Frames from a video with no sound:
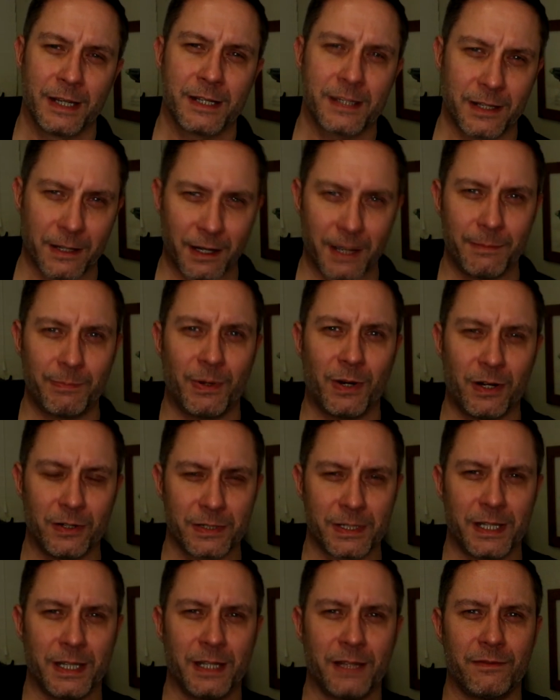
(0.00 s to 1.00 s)

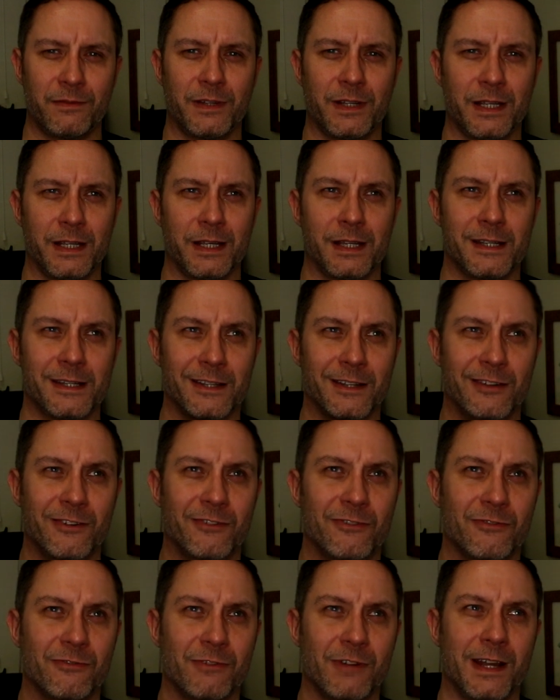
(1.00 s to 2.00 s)
Skypark TV is a
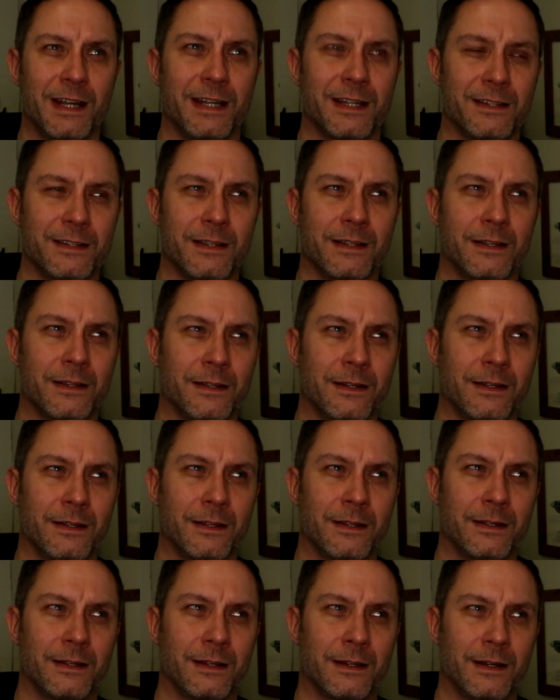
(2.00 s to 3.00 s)
great.
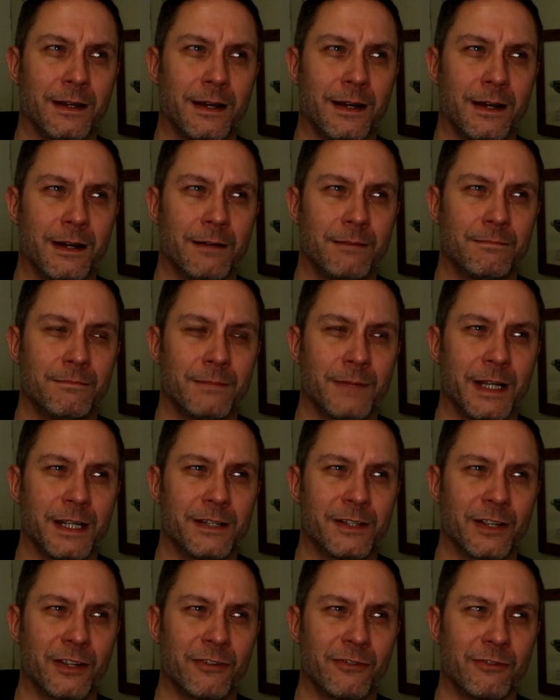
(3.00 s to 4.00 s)

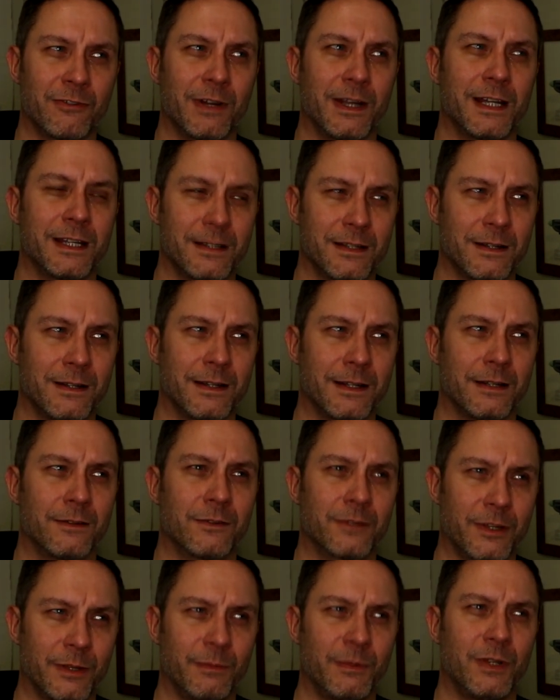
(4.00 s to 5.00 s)
It's a great
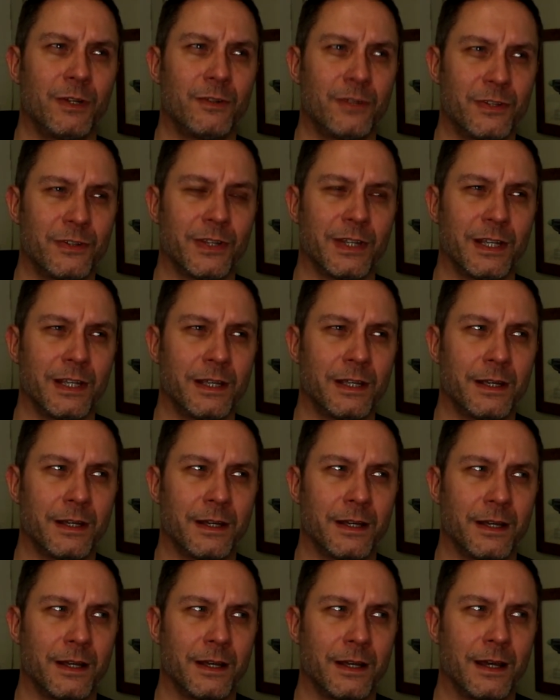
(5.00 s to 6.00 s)
little community
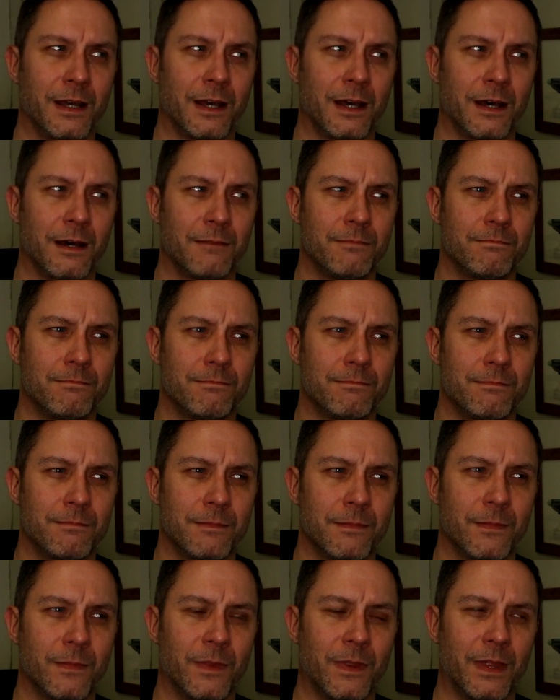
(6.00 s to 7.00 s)
there
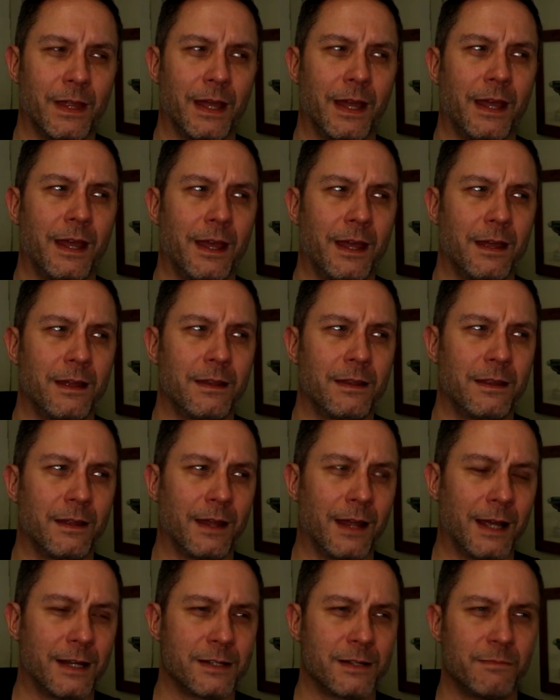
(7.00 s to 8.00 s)

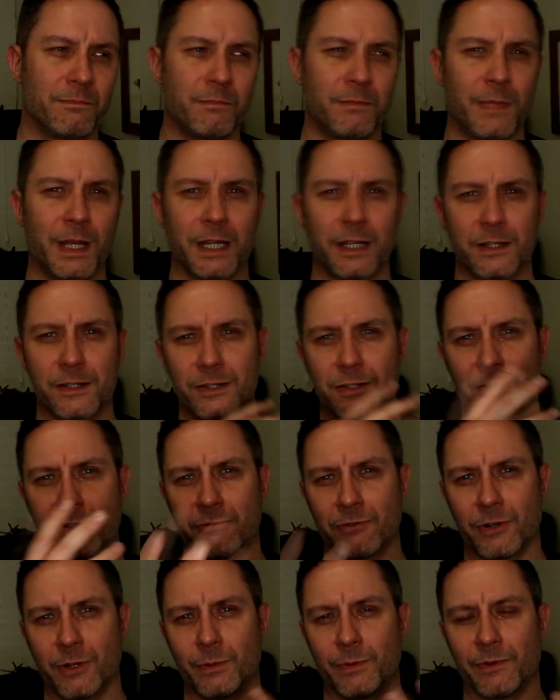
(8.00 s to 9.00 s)
that has a
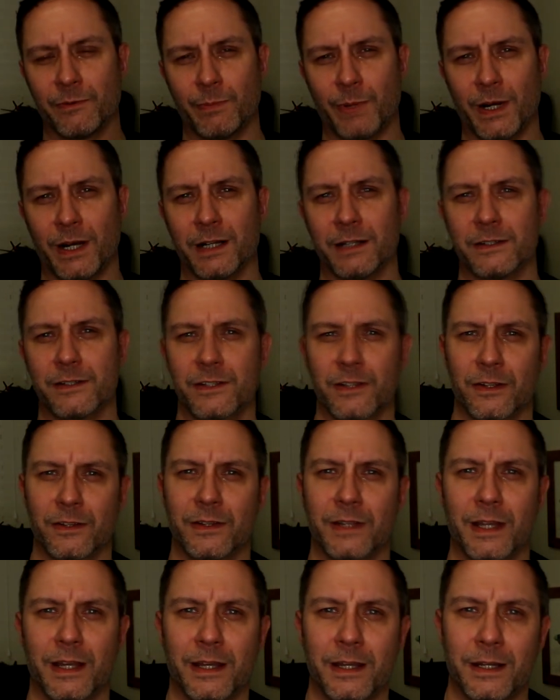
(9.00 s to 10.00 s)
mixed group of pilots
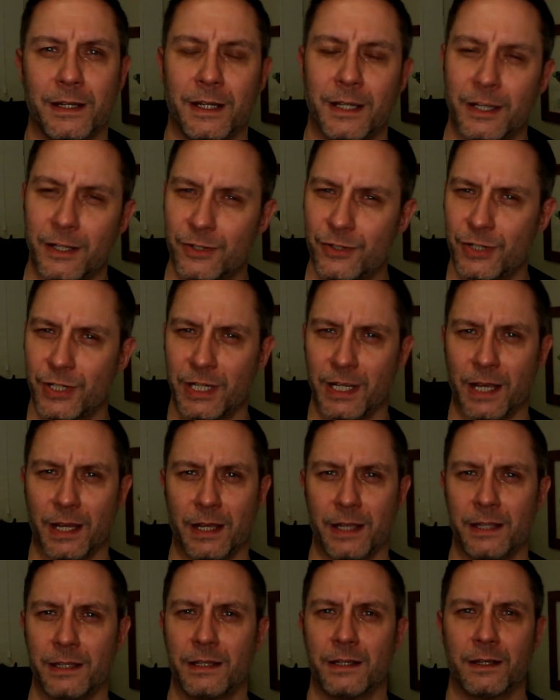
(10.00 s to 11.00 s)
on there,
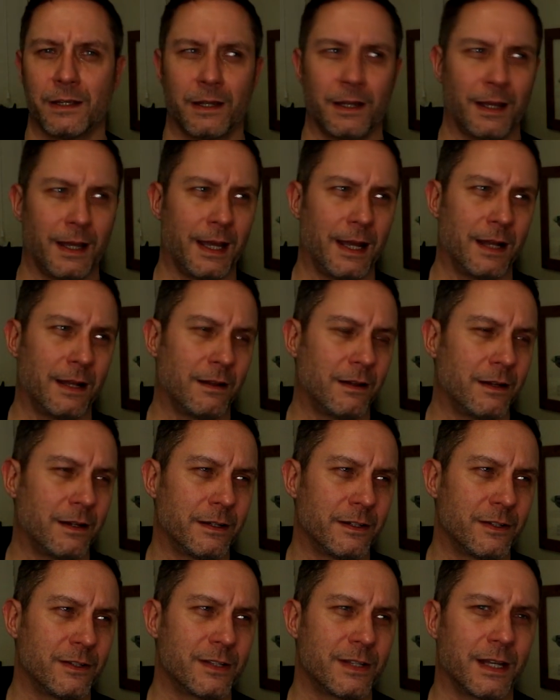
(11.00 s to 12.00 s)
GA,
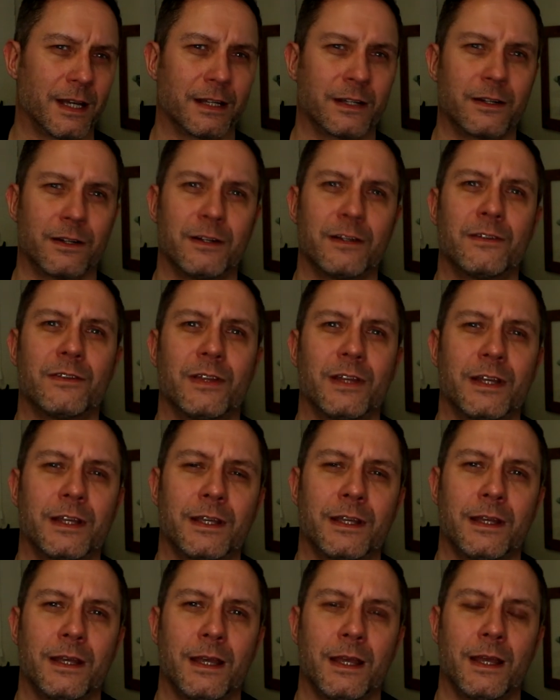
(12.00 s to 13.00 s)
airliners, that kind of
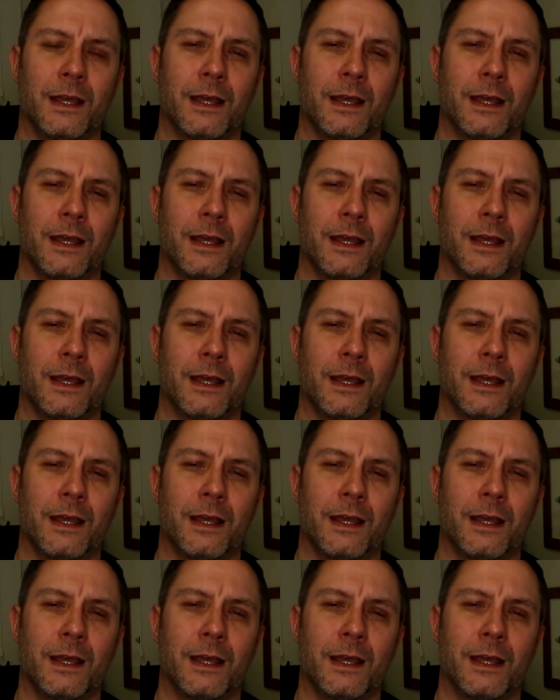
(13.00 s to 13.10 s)
thing.